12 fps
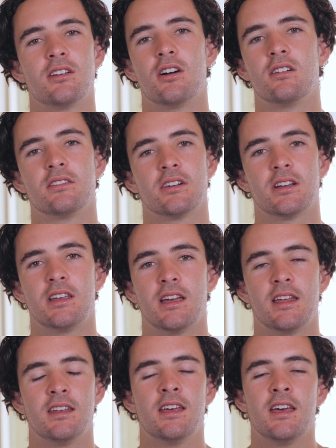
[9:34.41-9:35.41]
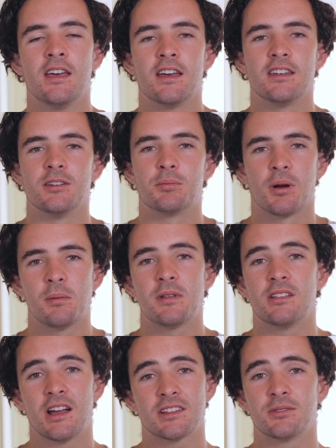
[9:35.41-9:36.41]
and over again, and you
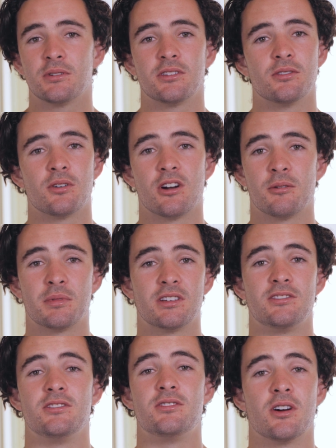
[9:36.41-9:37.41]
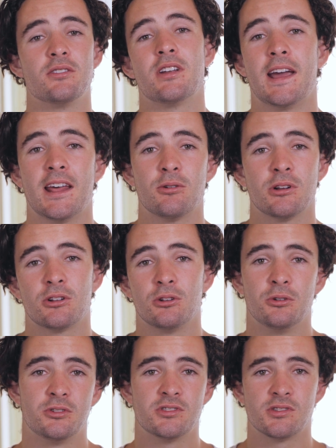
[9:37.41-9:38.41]
probably like to ignore it because you don't know how to
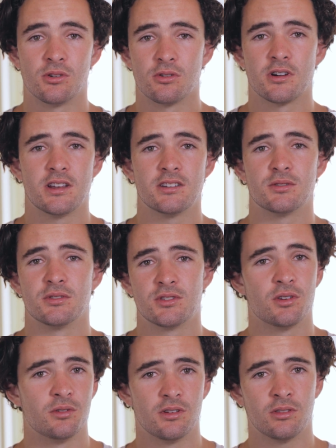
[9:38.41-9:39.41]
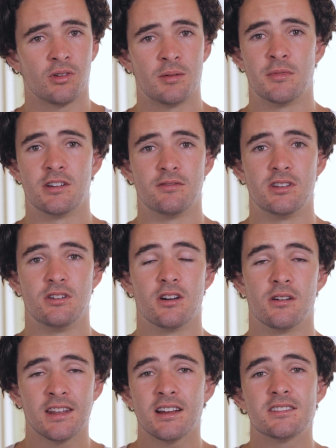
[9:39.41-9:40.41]
include story into a 2 to 3 minute
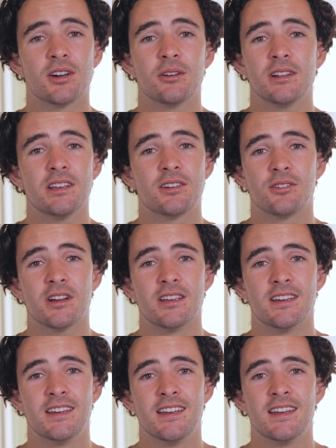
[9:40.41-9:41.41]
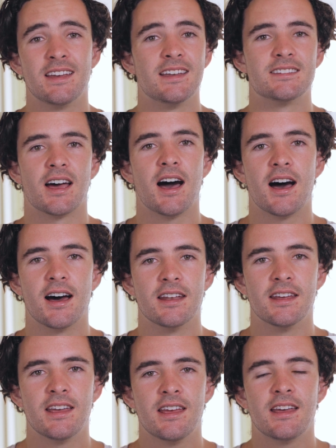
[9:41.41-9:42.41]
video. And I totally agree. It's
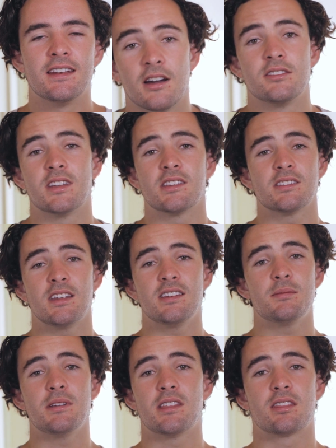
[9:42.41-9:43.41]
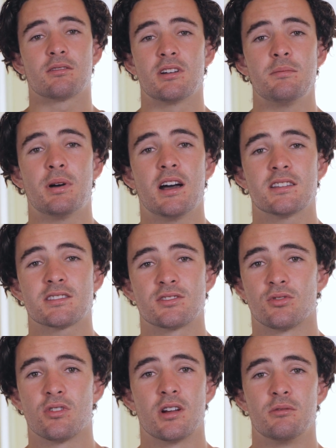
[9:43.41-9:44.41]
hard. Now, it doesn't need to be a 3-part
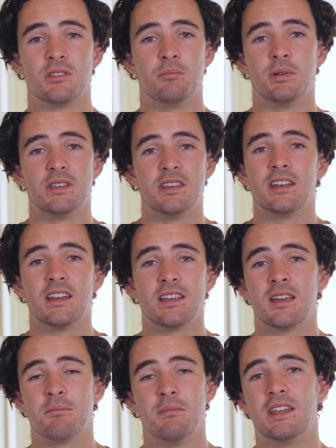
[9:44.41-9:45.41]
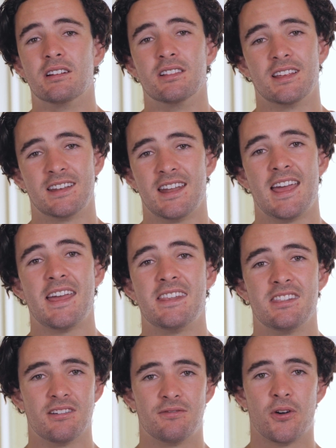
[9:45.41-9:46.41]
story with a beginning, middle, and
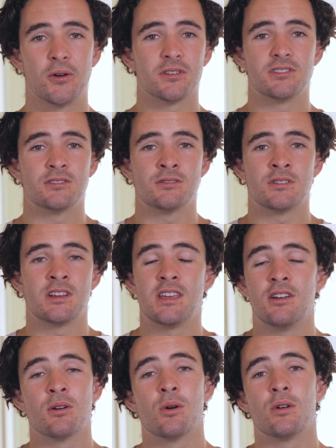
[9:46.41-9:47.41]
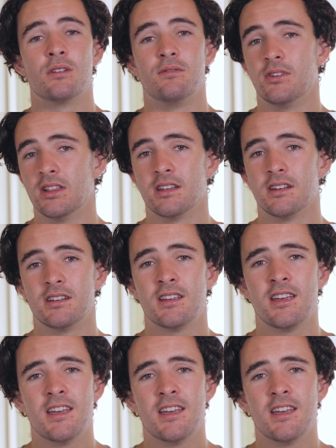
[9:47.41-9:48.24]
end that focuses on a hero and a villain.